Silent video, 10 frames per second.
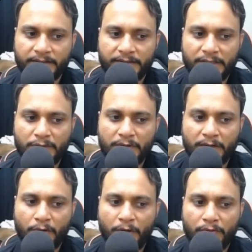then you
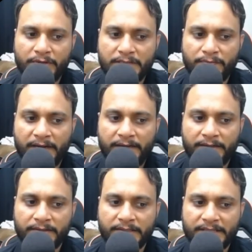can always find
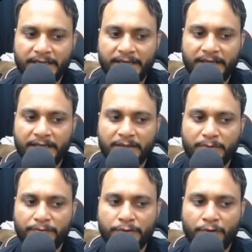the second item
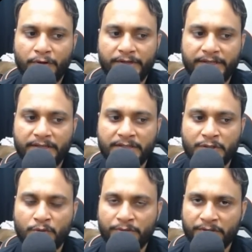if you already
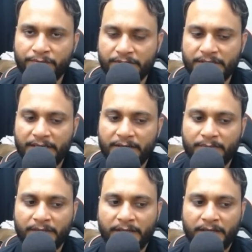assumed the first item.